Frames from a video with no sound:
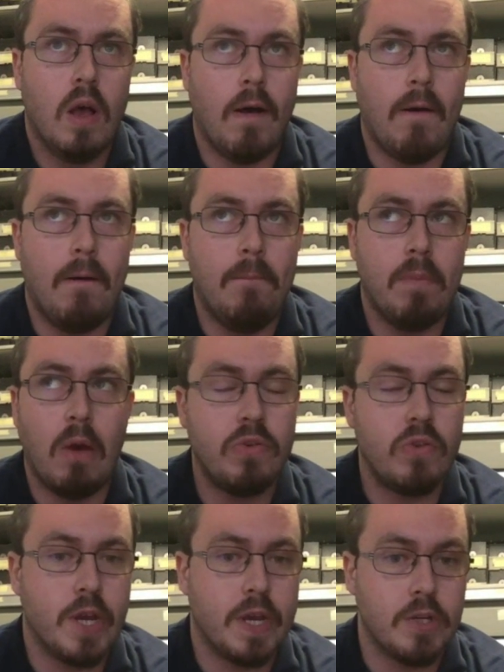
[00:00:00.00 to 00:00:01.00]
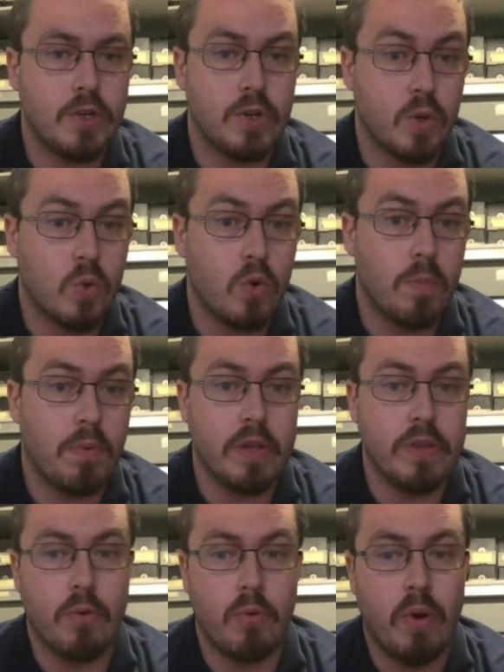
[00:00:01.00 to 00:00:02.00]
Um, I always thought the Giants
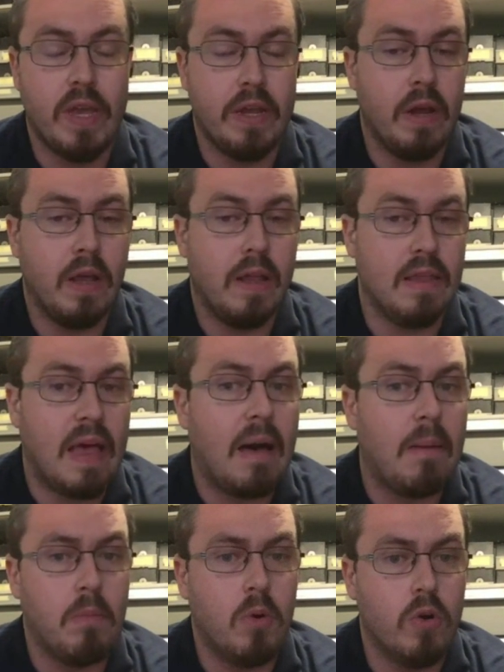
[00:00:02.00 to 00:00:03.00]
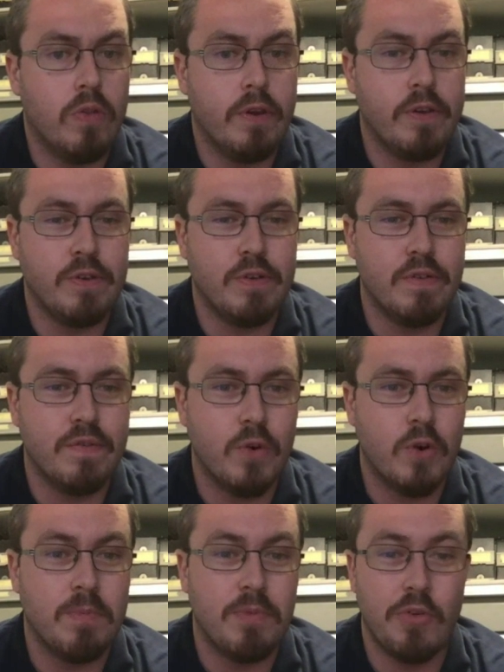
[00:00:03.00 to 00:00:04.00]
should incorporate the red a lot more in their
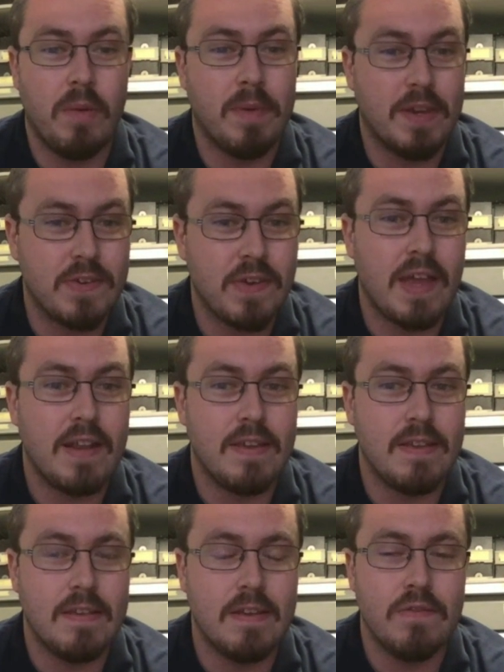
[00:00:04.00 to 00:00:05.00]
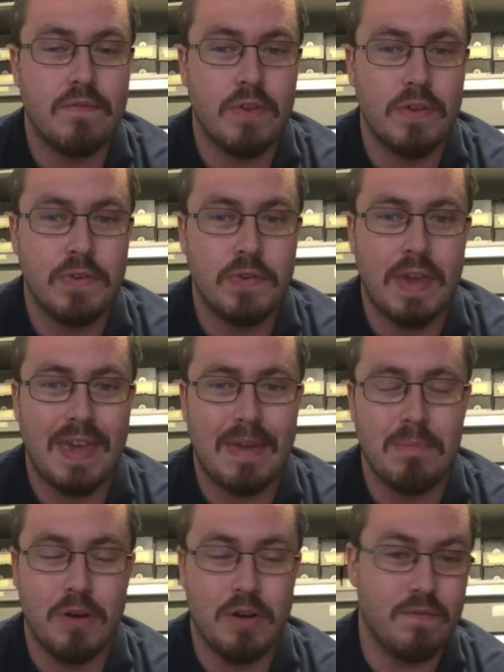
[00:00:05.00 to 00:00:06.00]
uniforms, so I'm excited they did it for this
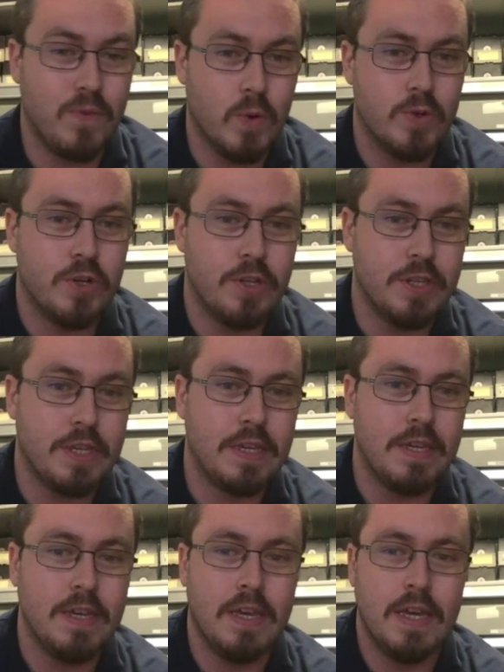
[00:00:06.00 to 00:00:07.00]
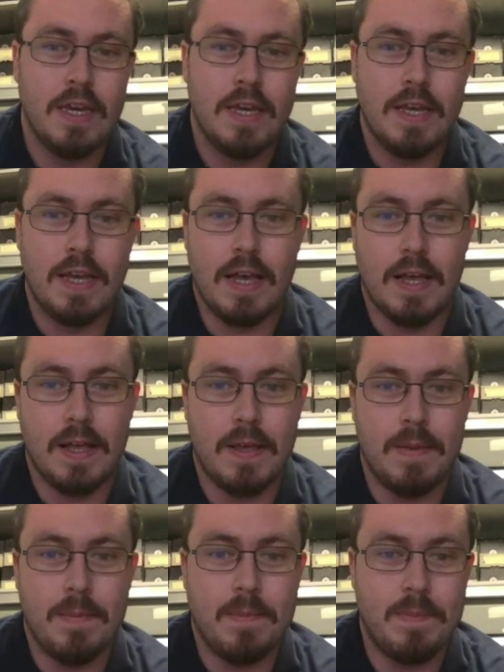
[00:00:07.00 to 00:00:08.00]
game. But unfortunately,
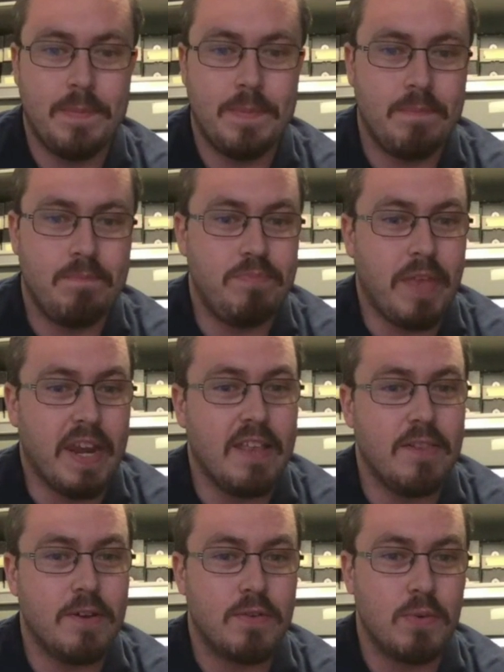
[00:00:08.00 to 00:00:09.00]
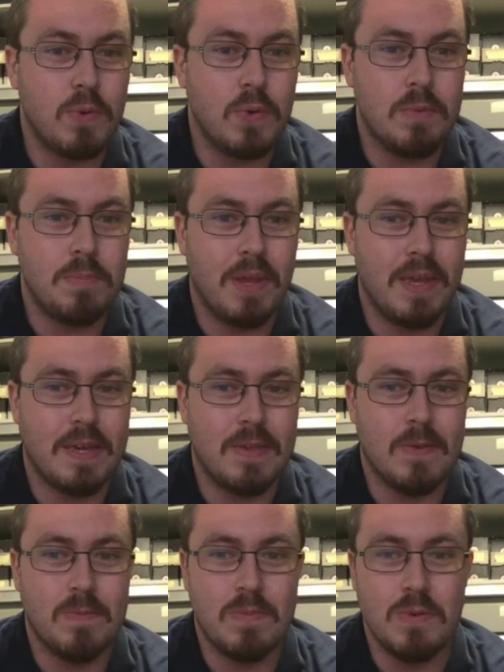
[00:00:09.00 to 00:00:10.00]
um, they didn't look too good playing in
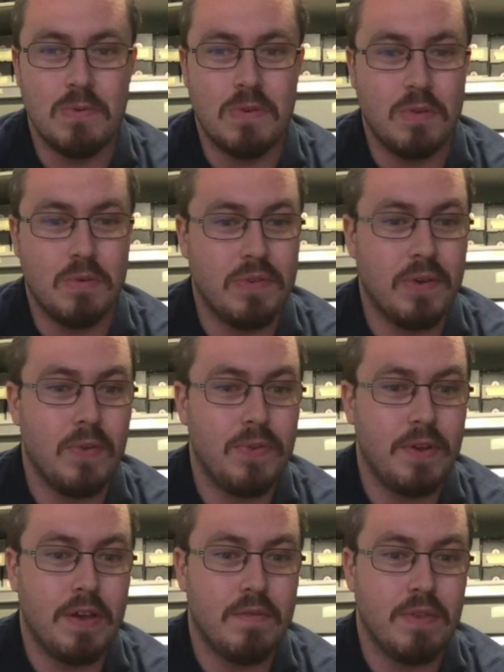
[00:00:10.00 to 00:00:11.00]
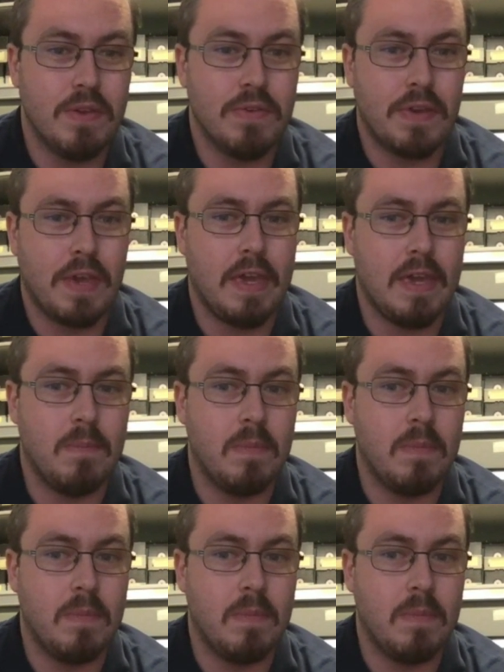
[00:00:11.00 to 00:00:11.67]
them due to the result of this game.